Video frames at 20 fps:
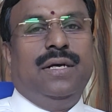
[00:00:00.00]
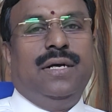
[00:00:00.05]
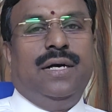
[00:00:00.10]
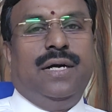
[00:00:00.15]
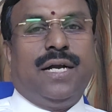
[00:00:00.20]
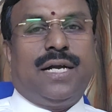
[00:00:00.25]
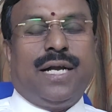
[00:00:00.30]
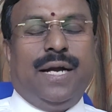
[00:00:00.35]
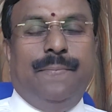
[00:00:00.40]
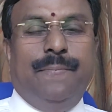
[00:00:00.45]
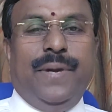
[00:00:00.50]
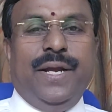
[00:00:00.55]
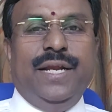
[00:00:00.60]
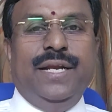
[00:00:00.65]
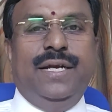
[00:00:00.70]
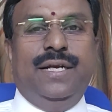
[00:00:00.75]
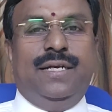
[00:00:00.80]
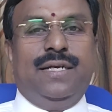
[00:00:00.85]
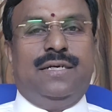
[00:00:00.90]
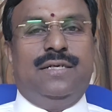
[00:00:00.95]
A
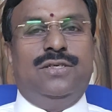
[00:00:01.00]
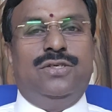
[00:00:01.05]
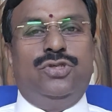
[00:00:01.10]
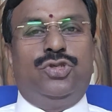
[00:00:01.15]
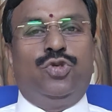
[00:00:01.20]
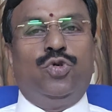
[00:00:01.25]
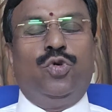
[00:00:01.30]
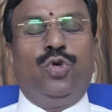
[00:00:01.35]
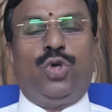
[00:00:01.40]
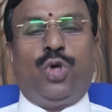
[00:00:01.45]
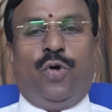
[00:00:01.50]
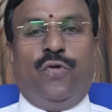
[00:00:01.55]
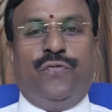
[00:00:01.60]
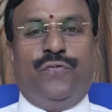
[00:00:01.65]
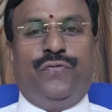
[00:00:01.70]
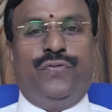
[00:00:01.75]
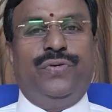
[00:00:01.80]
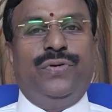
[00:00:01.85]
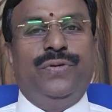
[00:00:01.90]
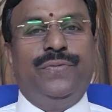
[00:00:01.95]
combined suit of
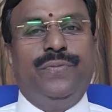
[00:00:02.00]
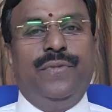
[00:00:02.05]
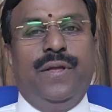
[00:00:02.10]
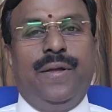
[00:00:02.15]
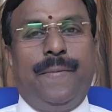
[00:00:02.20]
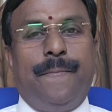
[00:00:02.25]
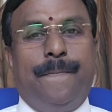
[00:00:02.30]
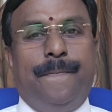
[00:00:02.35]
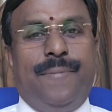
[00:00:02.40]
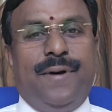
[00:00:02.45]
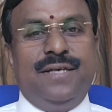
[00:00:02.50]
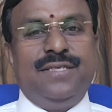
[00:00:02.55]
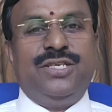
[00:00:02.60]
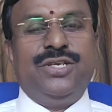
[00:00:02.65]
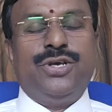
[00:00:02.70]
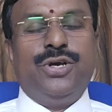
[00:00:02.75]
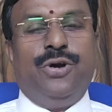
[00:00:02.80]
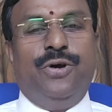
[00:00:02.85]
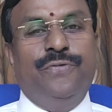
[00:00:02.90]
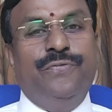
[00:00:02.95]

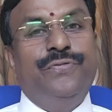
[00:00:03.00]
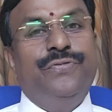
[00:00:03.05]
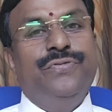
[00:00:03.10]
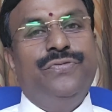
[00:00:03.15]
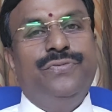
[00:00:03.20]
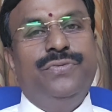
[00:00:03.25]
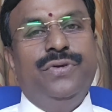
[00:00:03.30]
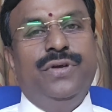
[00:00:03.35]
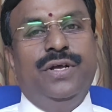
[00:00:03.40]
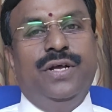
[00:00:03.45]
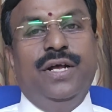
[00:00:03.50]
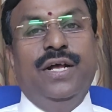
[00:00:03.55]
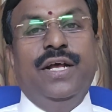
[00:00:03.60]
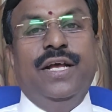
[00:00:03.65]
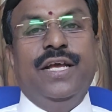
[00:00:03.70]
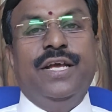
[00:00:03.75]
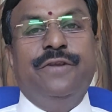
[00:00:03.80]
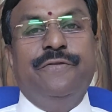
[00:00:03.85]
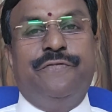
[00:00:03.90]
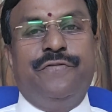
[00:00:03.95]
passing off,
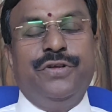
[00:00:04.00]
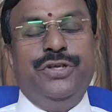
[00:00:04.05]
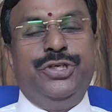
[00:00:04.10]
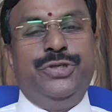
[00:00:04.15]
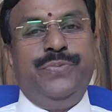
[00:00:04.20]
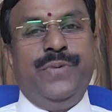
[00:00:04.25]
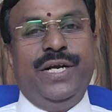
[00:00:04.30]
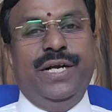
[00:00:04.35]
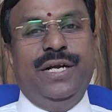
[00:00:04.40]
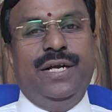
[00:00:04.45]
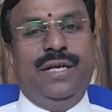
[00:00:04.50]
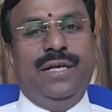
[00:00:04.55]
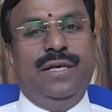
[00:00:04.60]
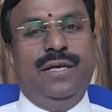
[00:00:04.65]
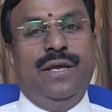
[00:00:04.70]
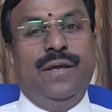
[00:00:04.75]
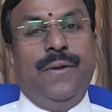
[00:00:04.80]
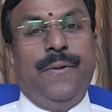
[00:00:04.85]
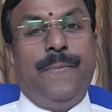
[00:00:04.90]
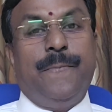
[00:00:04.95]
infringement
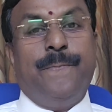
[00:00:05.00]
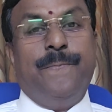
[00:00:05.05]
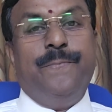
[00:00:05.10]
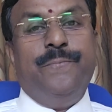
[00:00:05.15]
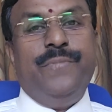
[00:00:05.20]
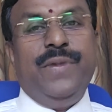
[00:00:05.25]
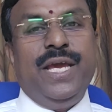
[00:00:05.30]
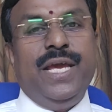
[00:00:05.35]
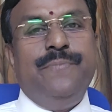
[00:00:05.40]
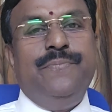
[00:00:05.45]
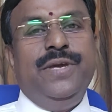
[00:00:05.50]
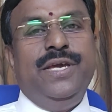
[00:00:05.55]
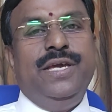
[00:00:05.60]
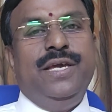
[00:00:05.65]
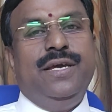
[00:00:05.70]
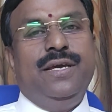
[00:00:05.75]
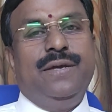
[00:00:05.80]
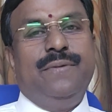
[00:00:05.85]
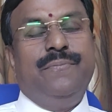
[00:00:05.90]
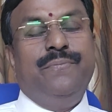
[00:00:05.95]
may
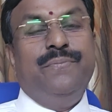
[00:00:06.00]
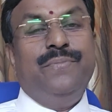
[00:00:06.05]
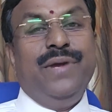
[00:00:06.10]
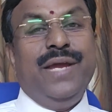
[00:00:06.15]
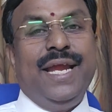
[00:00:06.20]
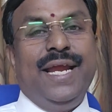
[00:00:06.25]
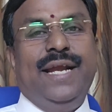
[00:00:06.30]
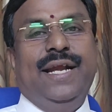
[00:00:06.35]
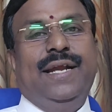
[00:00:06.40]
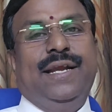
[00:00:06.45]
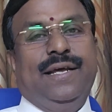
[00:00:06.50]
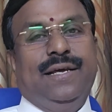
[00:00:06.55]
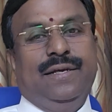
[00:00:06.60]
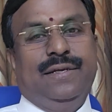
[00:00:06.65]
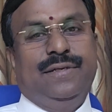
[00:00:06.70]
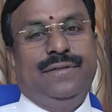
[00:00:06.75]
be made.